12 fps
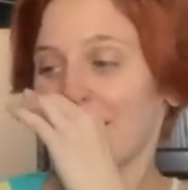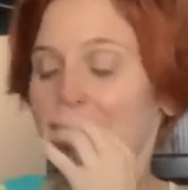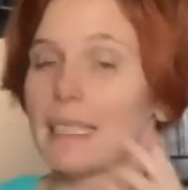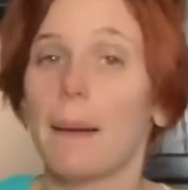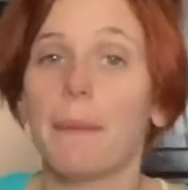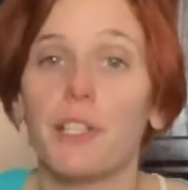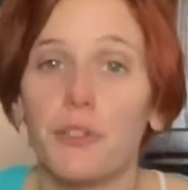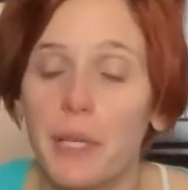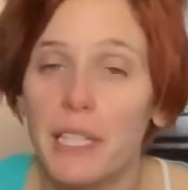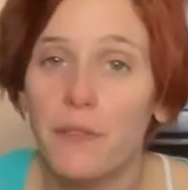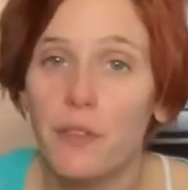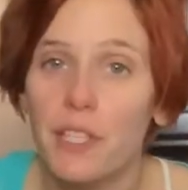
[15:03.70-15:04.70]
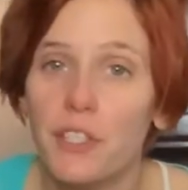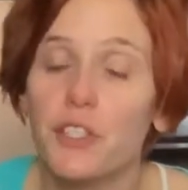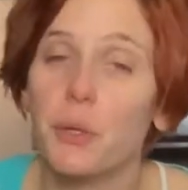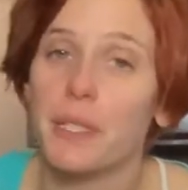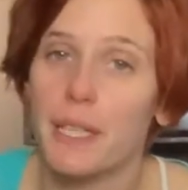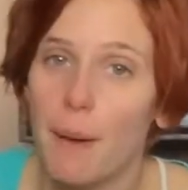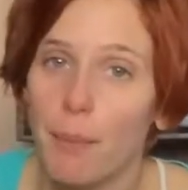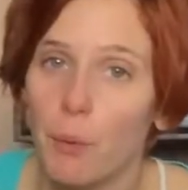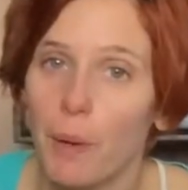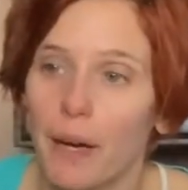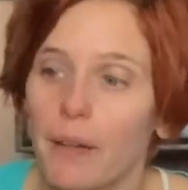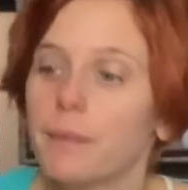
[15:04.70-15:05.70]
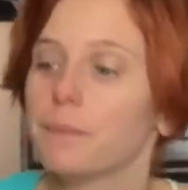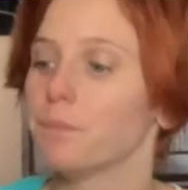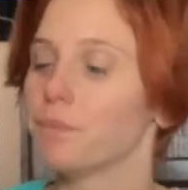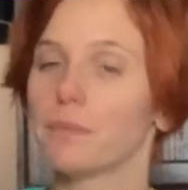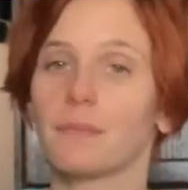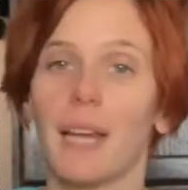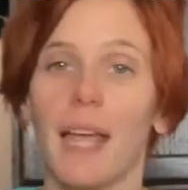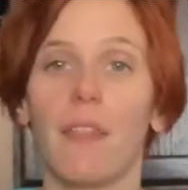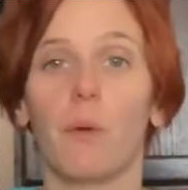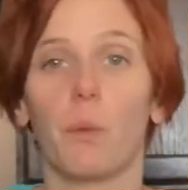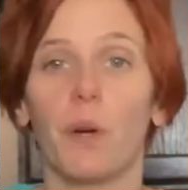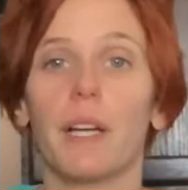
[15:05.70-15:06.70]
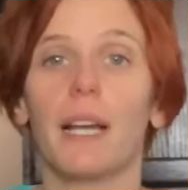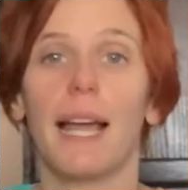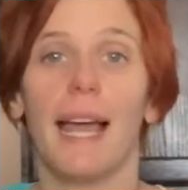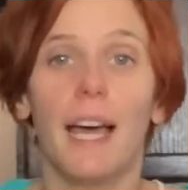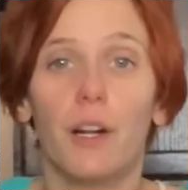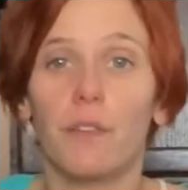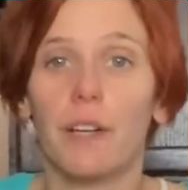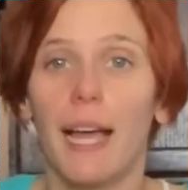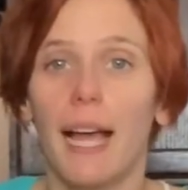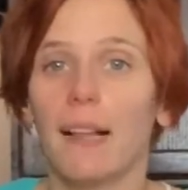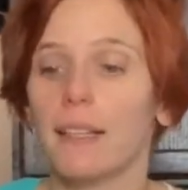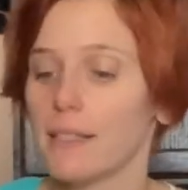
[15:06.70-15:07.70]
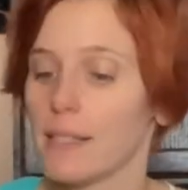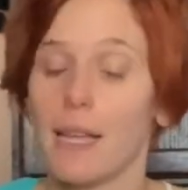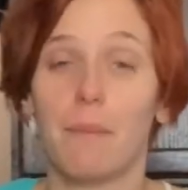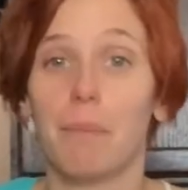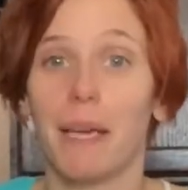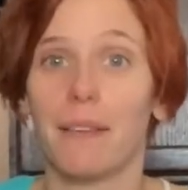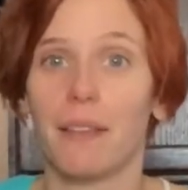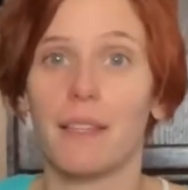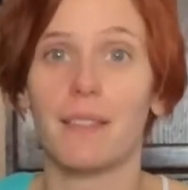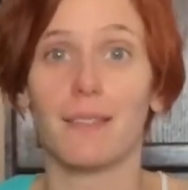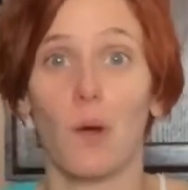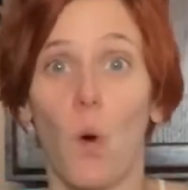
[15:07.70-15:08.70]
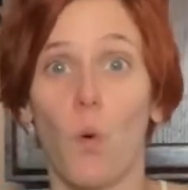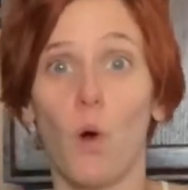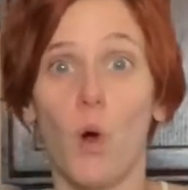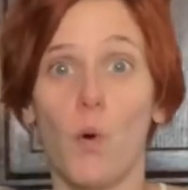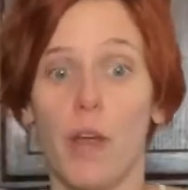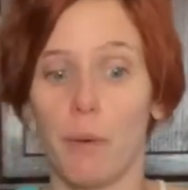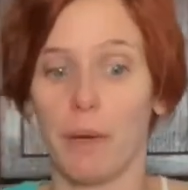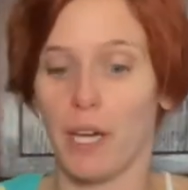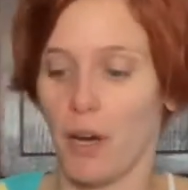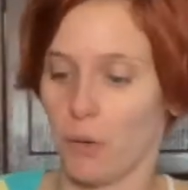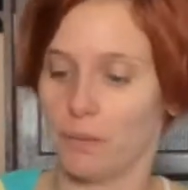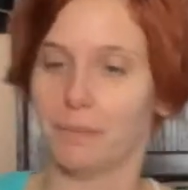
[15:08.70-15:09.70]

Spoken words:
I'm gonna transfer this to a Tupperware, and then we're gonna head over to Allie's and bake this. Woo, here we go.